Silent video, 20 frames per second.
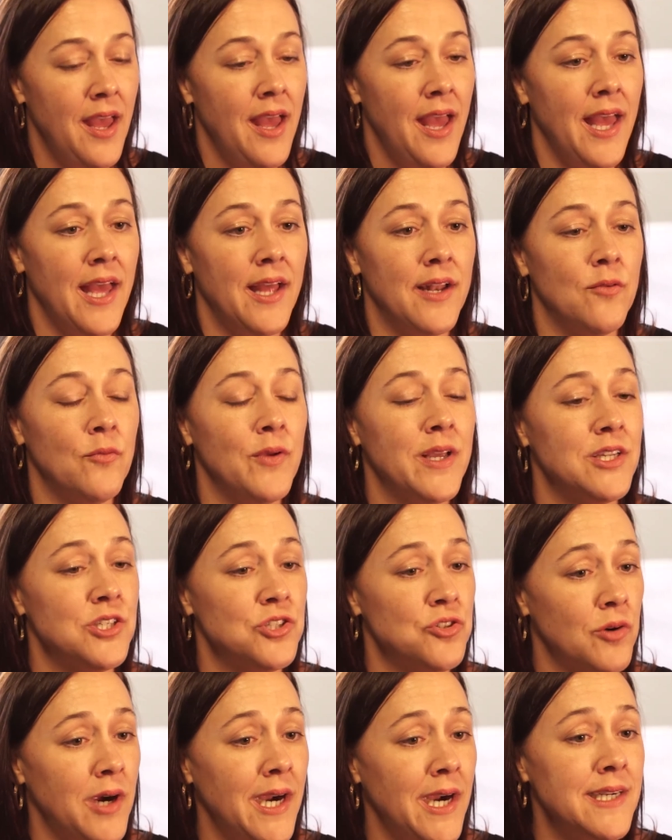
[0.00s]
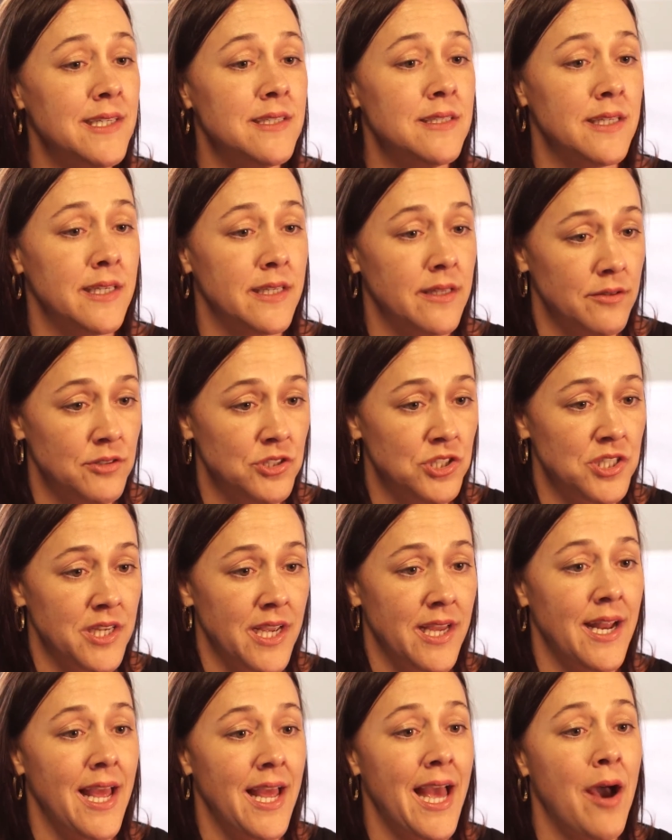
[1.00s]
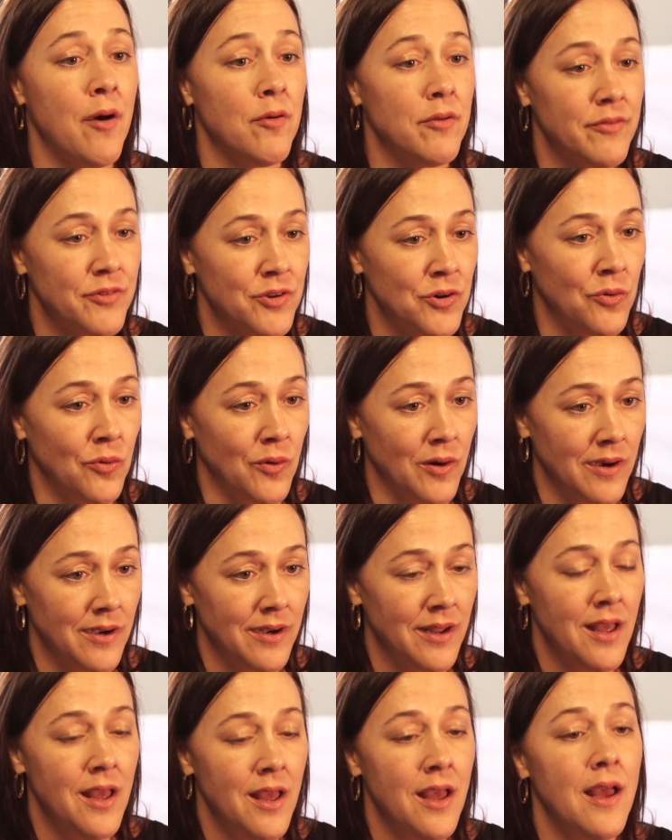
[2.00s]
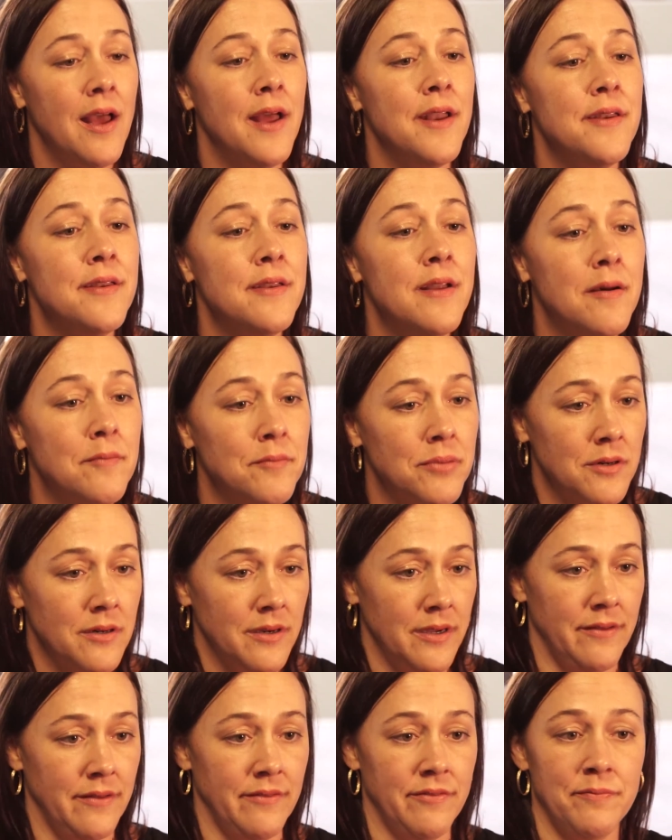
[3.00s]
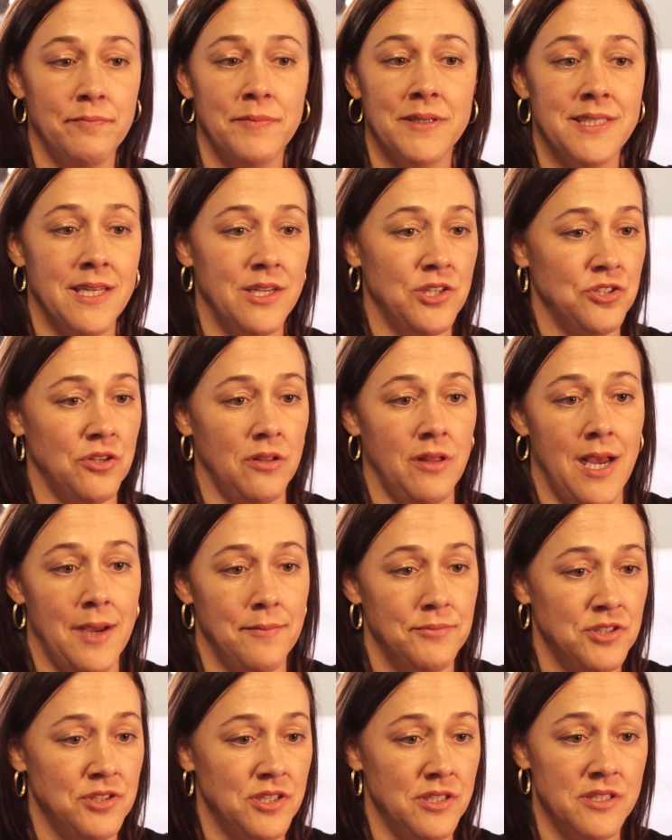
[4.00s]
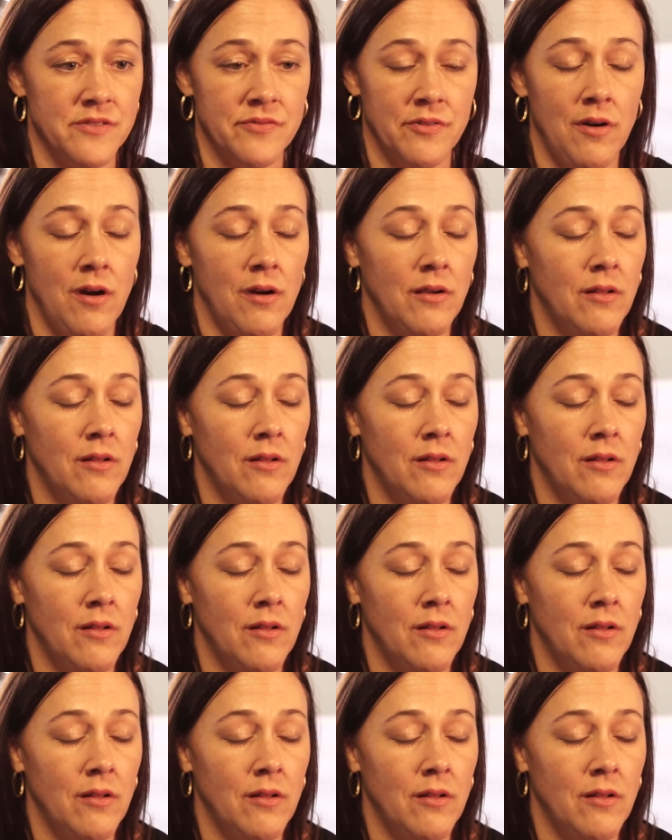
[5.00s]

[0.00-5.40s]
and we can try to negotiate out of court a number of potential options for our